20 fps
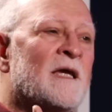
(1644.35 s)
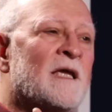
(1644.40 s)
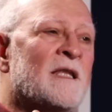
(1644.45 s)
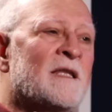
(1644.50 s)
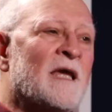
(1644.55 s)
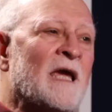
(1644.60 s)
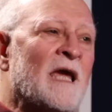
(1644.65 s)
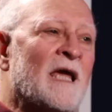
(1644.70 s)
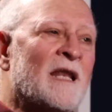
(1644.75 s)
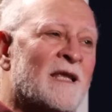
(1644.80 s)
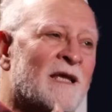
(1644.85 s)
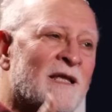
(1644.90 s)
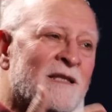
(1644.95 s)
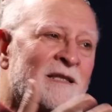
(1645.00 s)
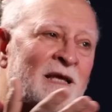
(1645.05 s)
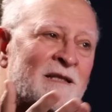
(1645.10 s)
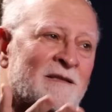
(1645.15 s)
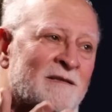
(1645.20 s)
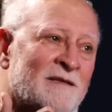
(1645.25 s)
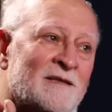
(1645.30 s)
in the area
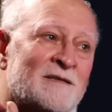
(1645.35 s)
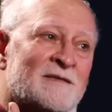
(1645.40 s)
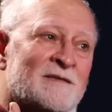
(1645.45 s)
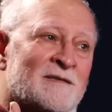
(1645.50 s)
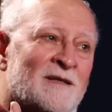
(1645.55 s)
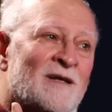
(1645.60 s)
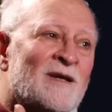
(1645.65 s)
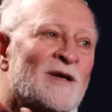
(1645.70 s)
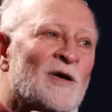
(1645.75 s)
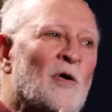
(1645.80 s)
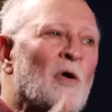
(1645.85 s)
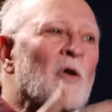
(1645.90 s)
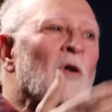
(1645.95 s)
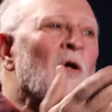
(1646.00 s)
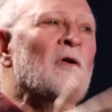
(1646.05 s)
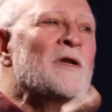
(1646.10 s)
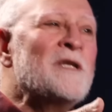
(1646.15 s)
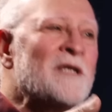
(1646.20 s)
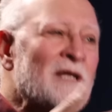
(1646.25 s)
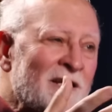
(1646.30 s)
that is
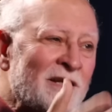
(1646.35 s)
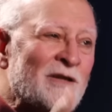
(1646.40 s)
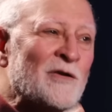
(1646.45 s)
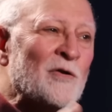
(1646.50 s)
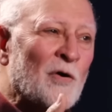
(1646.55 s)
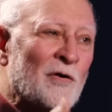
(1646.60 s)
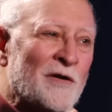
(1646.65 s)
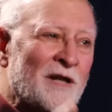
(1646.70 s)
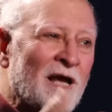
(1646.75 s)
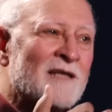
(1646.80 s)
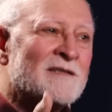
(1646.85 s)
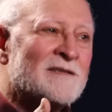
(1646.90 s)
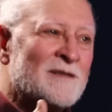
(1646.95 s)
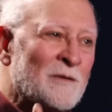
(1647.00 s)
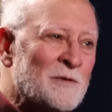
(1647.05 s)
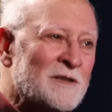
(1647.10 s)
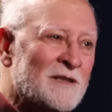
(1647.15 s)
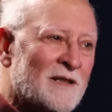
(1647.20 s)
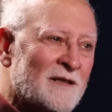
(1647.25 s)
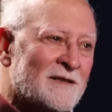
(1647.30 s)
colonially known as
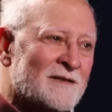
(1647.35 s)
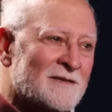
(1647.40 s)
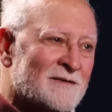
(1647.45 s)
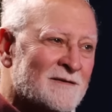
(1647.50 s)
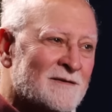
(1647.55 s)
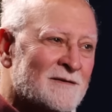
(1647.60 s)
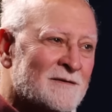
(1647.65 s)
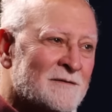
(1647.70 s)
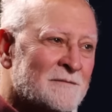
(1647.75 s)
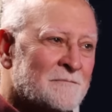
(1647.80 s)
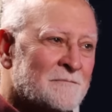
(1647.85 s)
the Middle East.